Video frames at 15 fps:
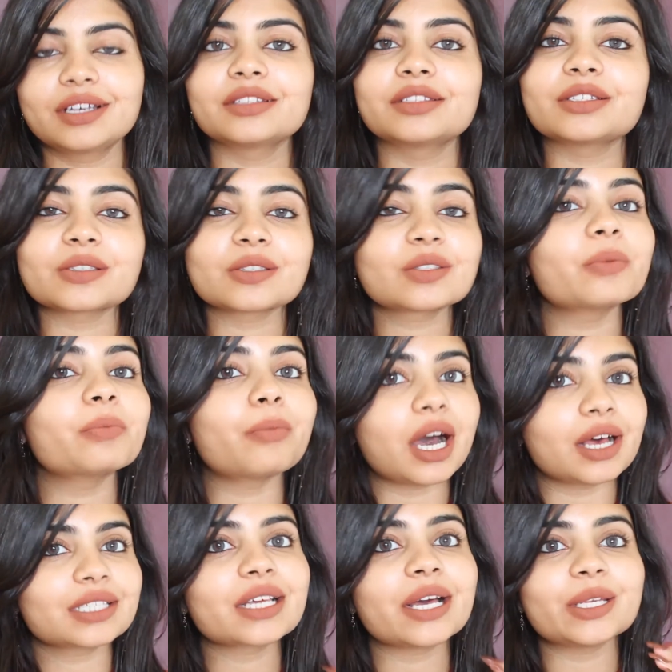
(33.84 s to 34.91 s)
This is the
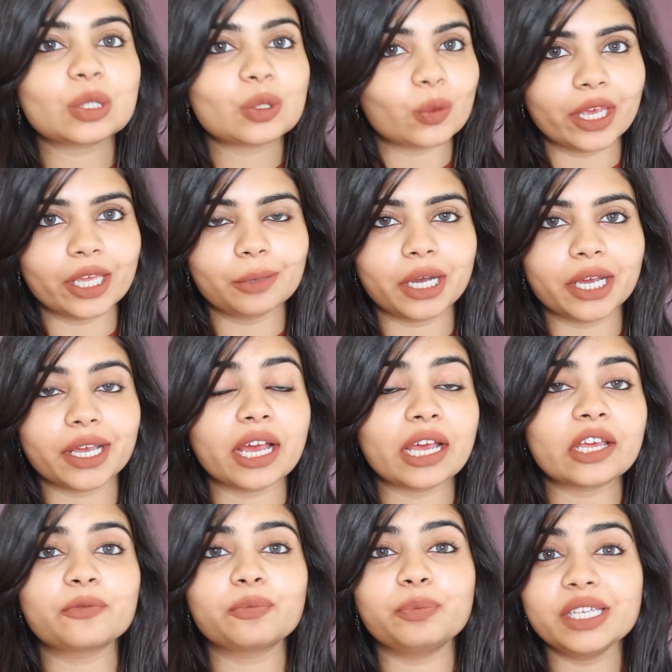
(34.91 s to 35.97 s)
mask I swear by. I
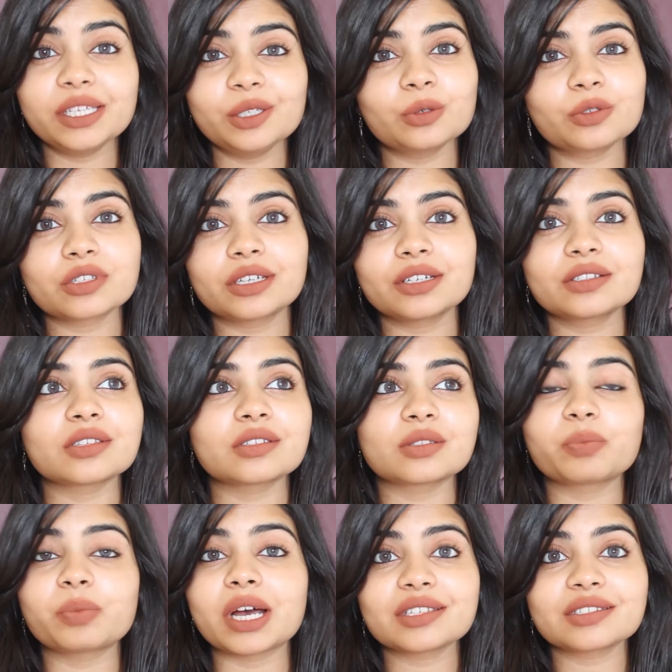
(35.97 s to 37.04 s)
have been using it since the
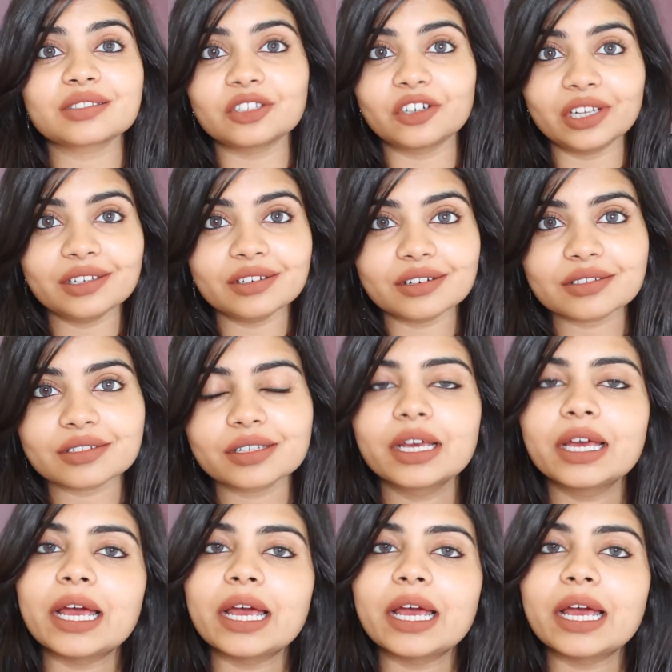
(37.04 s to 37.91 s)
past 3 years